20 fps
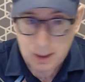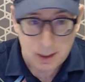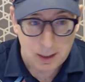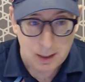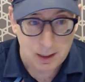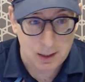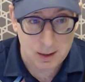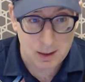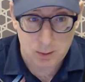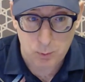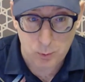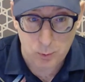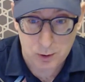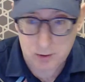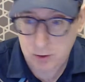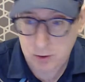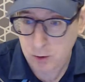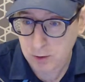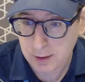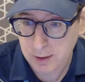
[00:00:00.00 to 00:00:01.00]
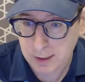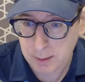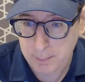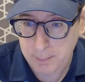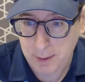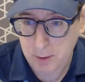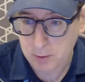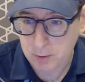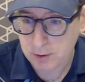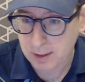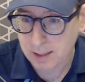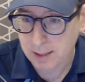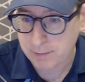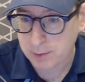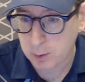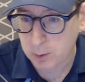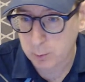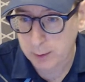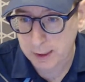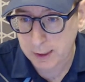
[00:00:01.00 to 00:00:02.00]
it's worth talking about and having a
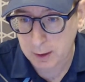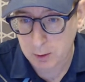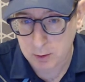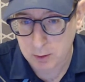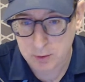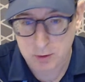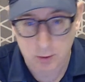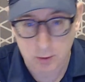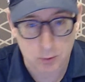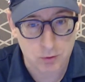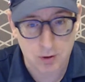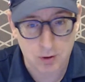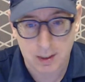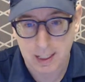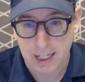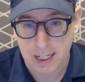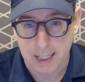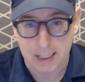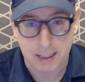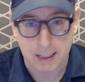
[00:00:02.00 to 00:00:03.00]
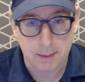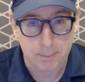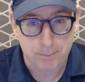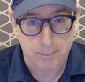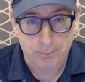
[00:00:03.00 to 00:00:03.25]
quick look. So today,